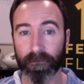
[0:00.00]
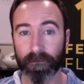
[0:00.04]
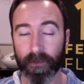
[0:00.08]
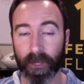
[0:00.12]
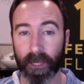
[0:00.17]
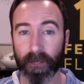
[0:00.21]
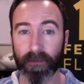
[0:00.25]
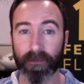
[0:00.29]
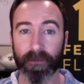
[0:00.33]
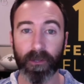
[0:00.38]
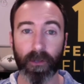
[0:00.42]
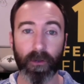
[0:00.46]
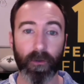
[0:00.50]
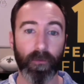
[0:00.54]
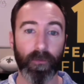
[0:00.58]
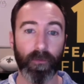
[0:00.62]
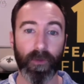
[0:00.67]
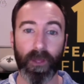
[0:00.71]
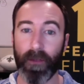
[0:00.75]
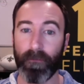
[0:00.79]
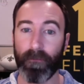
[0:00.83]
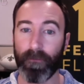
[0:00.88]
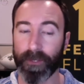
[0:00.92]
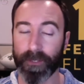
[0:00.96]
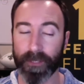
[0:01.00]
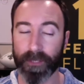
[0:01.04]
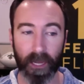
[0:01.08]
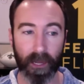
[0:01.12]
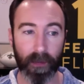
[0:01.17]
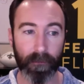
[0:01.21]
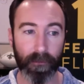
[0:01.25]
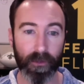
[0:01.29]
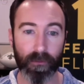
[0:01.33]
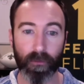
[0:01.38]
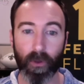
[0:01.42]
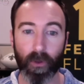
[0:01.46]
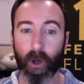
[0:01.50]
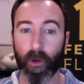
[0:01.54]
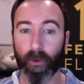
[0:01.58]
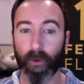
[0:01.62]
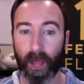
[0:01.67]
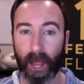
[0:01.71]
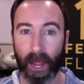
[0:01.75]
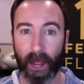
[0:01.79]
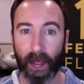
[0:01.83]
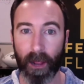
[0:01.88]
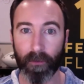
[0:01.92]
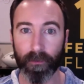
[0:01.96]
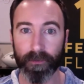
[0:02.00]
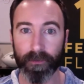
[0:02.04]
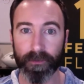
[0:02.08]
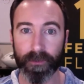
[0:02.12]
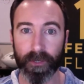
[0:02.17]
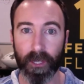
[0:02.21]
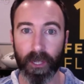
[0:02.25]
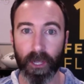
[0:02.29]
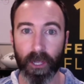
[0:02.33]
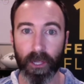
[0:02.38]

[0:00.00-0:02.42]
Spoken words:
Okay, so every time you own a house,